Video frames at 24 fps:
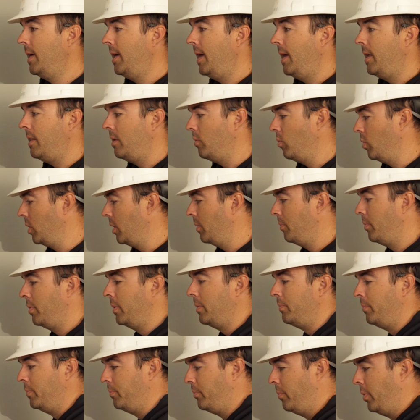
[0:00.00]
And then we're gonna
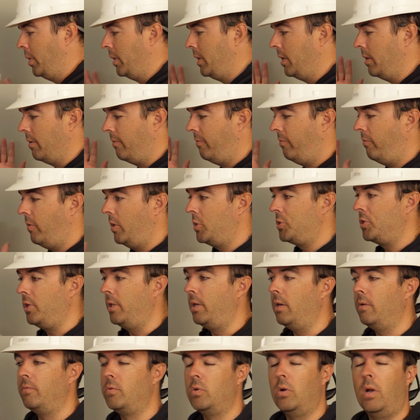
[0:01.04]
put in a fresh
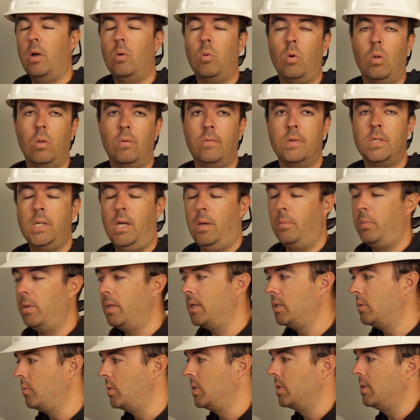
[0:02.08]
layer of drywall over top of
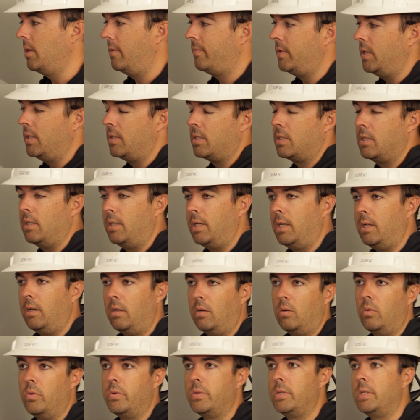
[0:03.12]
this. We still have to insulate and
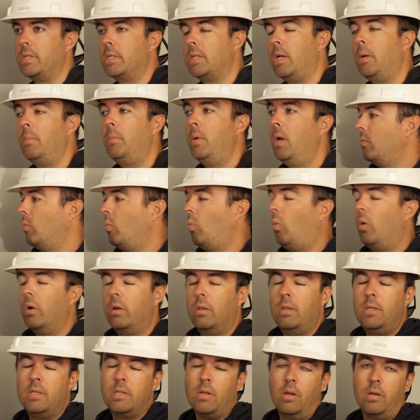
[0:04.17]
close this up. One of
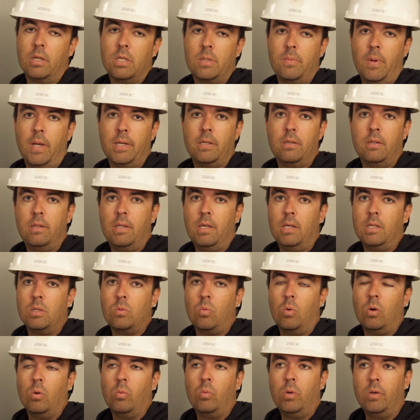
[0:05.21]
these unexpected things
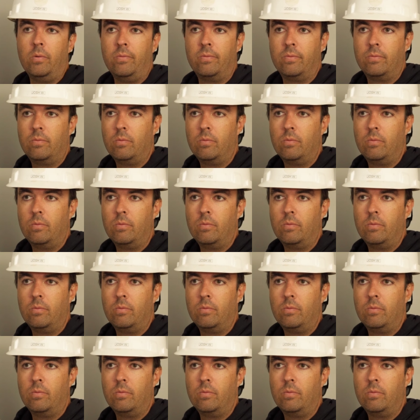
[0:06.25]
where we